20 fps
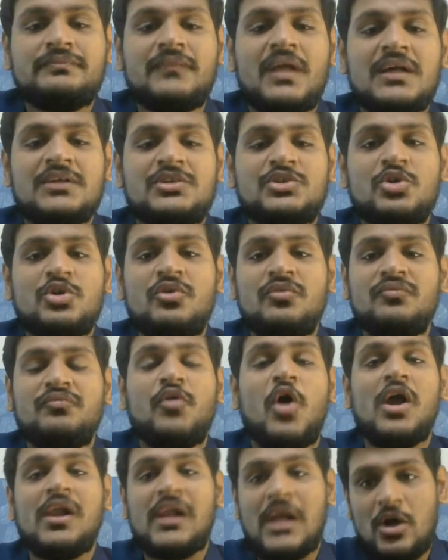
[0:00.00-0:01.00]
so
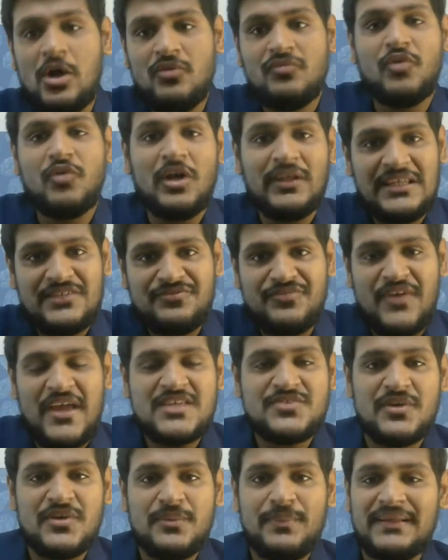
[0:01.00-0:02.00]
for now for this
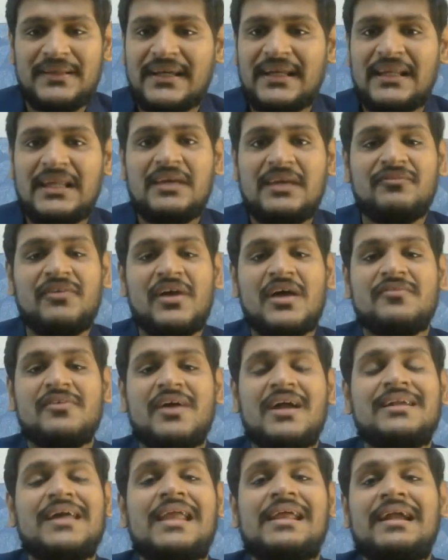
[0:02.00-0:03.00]
phase one basically where we
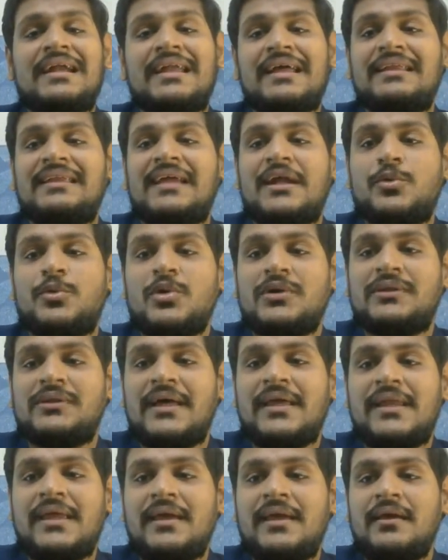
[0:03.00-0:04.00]
are targeting network
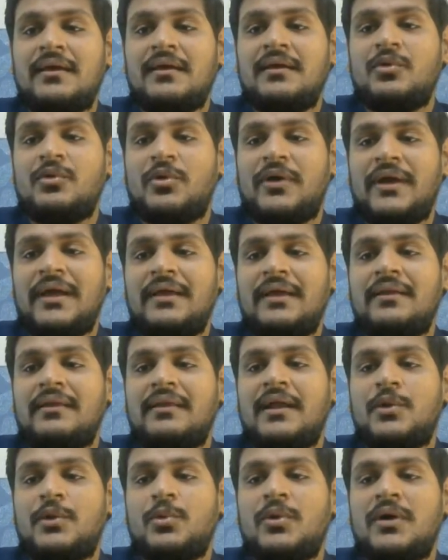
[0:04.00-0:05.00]
theory okay
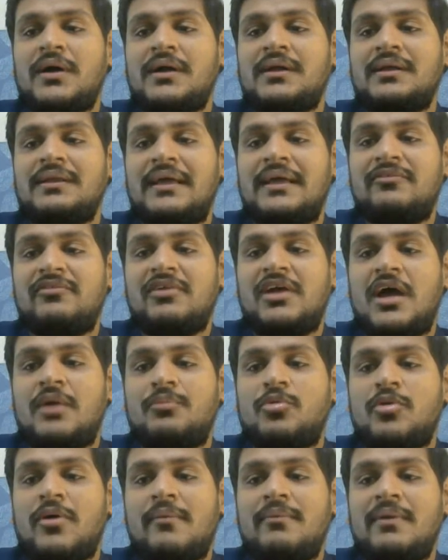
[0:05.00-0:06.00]
network then we have
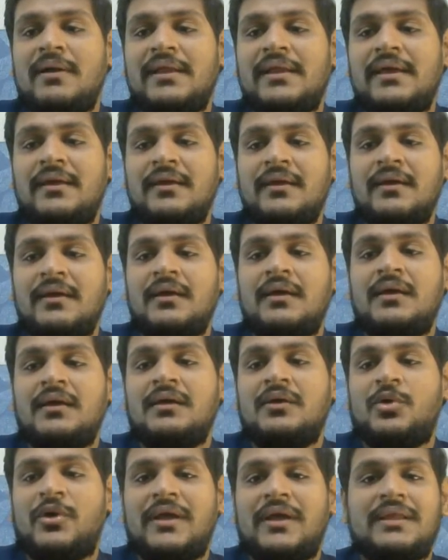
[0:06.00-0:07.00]
probability
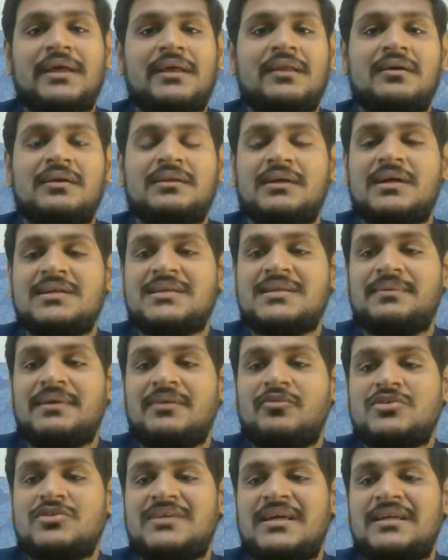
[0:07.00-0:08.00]
okay then uh, third subject
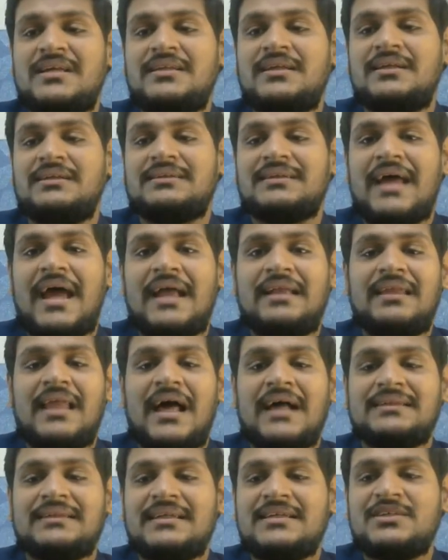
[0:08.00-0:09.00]
was signals and
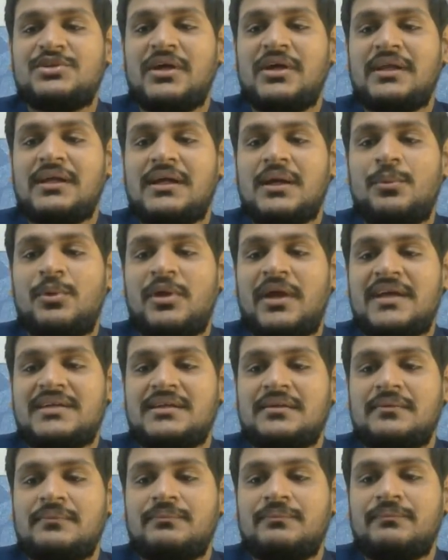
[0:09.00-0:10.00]
last is your
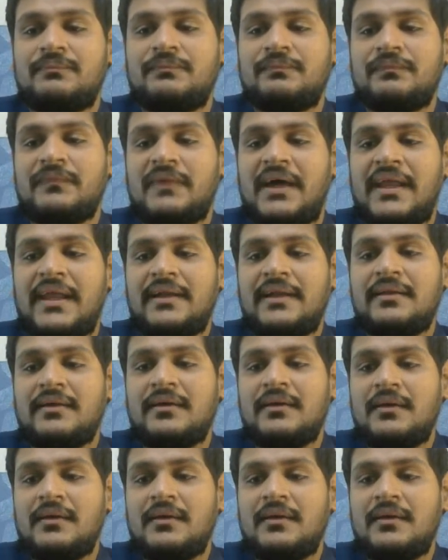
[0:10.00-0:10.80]
communication correct